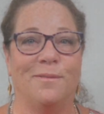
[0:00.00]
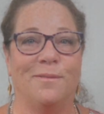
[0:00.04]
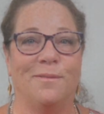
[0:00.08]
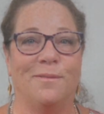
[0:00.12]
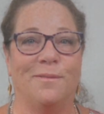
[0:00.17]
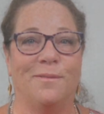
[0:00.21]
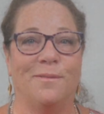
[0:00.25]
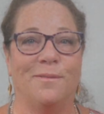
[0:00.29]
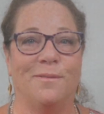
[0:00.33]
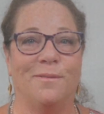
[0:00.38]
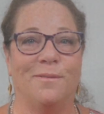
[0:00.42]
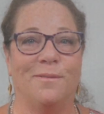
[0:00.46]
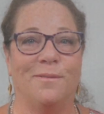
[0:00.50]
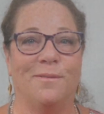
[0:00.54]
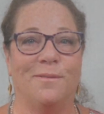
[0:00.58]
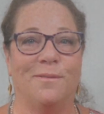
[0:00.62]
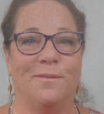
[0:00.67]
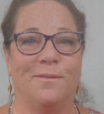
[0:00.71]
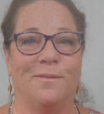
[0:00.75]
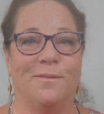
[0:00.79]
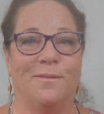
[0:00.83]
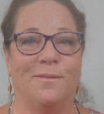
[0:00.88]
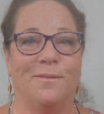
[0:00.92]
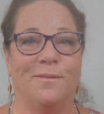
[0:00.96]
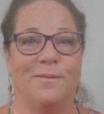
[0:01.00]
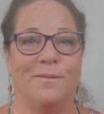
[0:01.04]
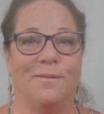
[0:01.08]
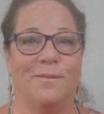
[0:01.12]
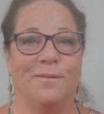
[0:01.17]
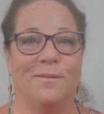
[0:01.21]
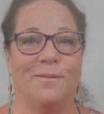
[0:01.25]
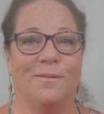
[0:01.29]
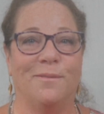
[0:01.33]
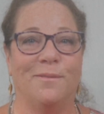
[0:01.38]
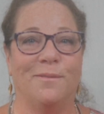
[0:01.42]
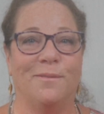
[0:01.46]

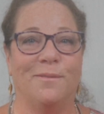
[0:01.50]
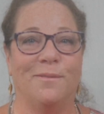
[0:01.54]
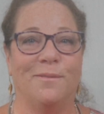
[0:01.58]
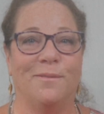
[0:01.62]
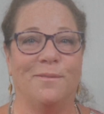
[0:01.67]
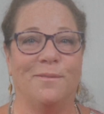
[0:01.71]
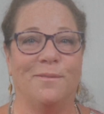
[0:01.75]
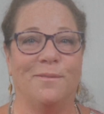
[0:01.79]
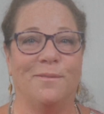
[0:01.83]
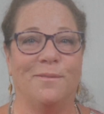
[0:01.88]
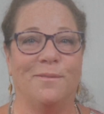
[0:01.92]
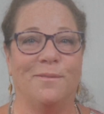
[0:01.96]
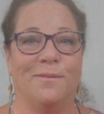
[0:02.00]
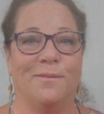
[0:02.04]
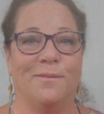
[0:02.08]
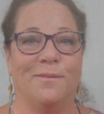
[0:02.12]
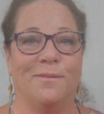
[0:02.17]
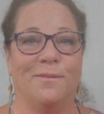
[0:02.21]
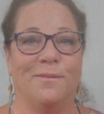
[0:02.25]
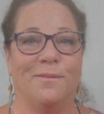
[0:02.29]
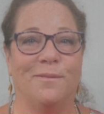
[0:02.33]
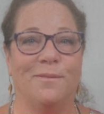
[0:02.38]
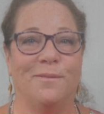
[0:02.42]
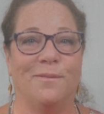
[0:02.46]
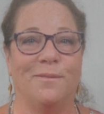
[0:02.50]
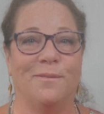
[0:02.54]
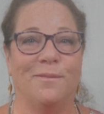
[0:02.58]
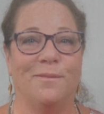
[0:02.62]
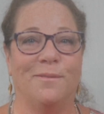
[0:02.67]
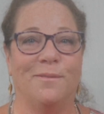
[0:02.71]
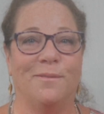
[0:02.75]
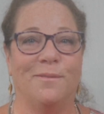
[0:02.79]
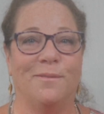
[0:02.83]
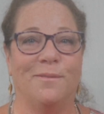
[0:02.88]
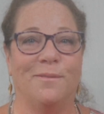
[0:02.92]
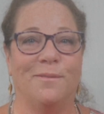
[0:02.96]

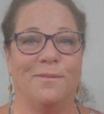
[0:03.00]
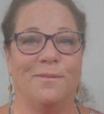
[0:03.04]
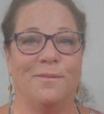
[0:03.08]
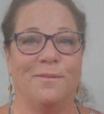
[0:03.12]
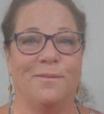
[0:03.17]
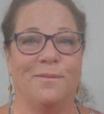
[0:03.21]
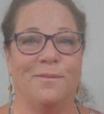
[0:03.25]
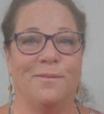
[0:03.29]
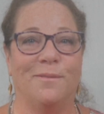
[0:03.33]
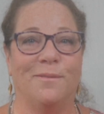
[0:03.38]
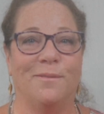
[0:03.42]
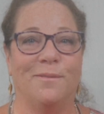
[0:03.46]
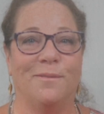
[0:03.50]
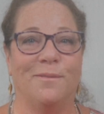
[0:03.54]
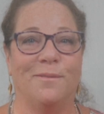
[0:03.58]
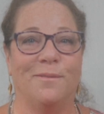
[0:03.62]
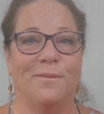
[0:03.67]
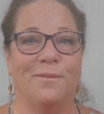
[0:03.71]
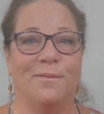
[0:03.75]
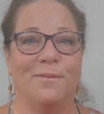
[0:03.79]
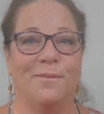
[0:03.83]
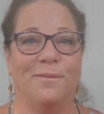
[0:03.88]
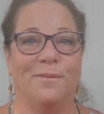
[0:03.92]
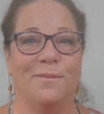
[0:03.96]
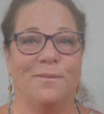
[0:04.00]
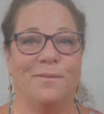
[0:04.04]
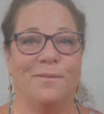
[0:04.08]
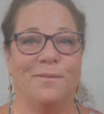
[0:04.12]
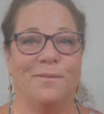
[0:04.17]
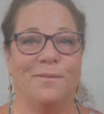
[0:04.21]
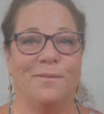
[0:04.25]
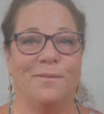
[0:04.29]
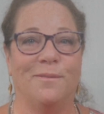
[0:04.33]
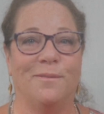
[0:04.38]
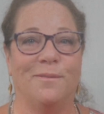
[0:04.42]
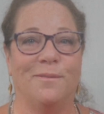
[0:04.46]

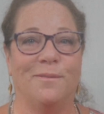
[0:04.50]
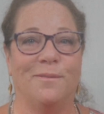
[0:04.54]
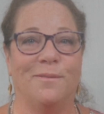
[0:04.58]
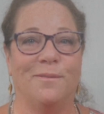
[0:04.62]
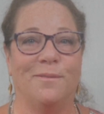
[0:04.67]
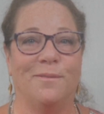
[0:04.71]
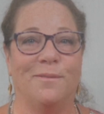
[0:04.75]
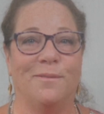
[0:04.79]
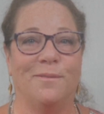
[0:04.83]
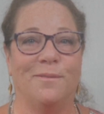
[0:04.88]
[no speech]